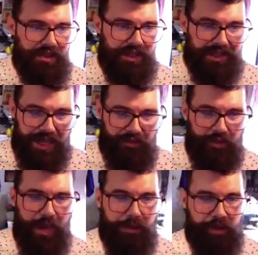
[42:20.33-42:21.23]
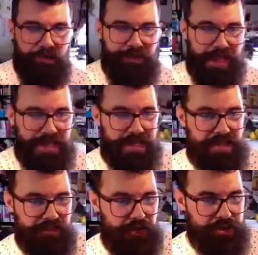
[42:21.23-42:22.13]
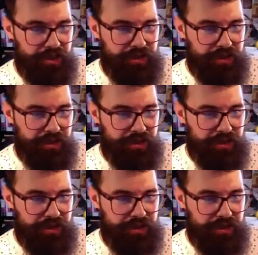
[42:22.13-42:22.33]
And again, remember, you've been to this future.